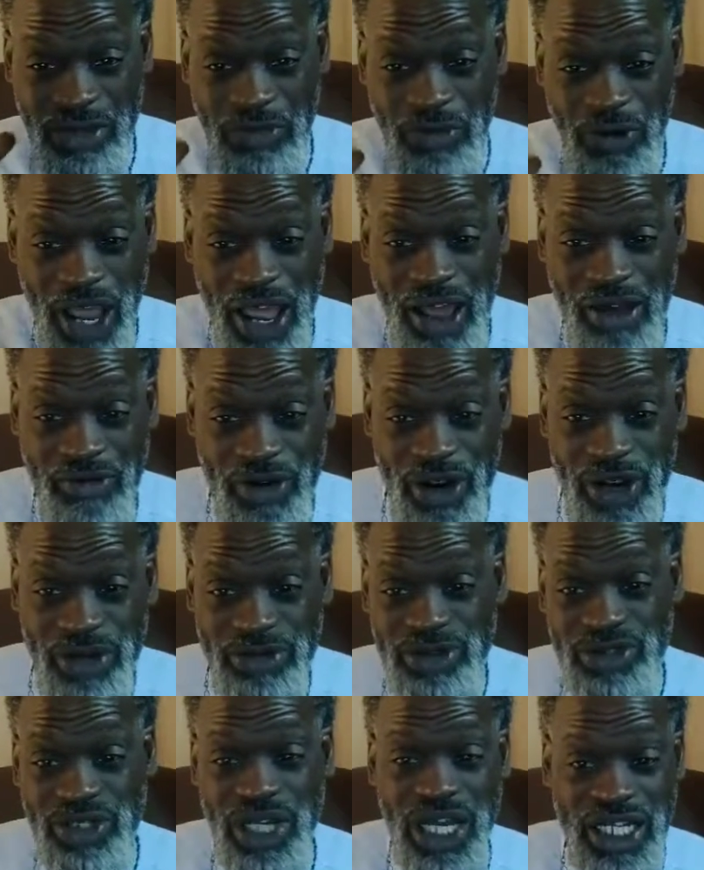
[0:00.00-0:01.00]

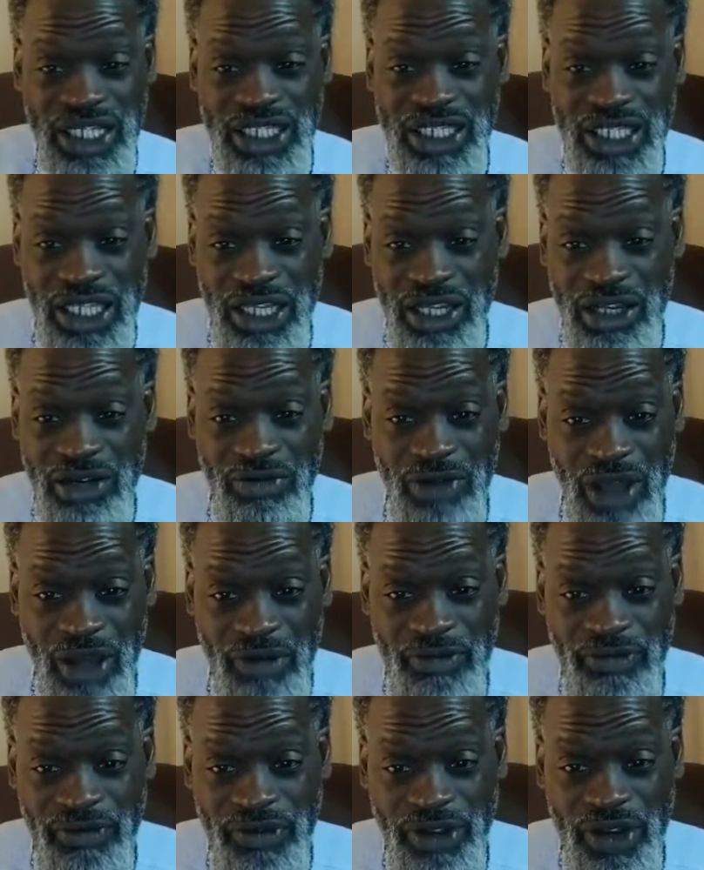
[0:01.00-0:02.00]
proverbs, trying to sneak them.
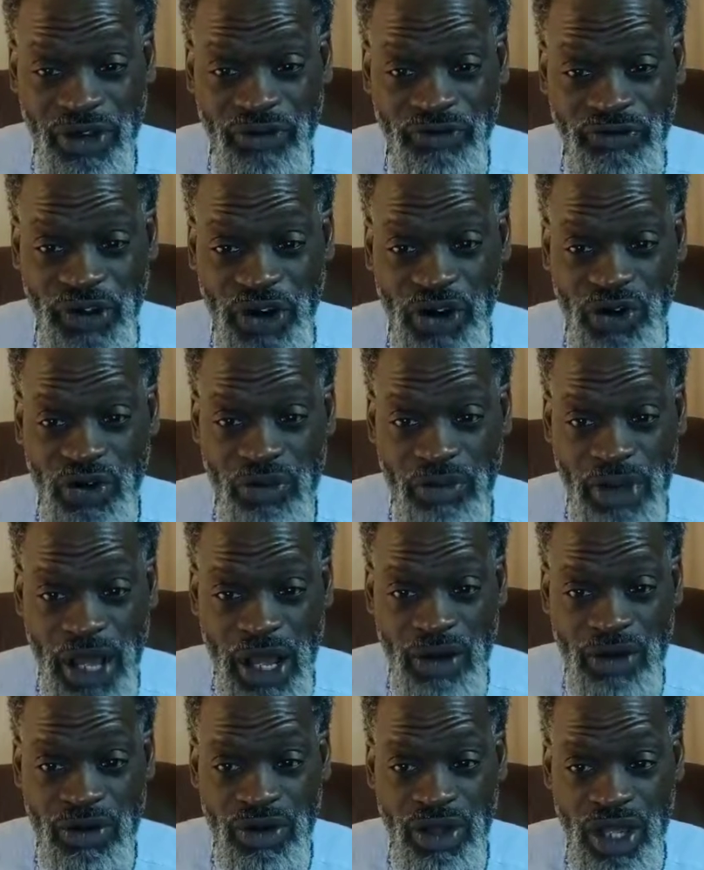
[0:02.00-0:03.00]
I'm figure them
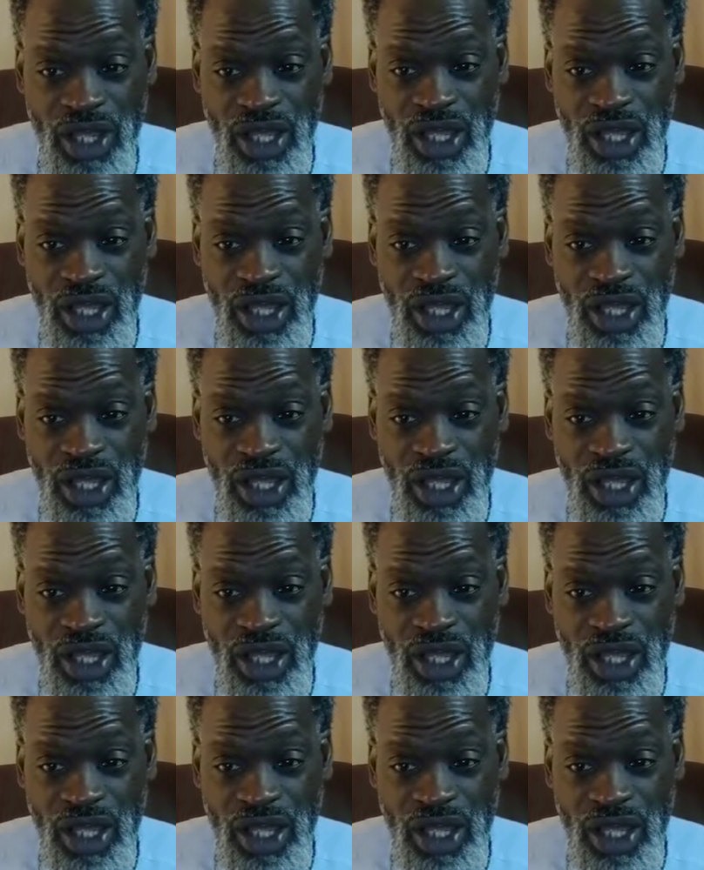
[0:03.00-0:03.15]
out.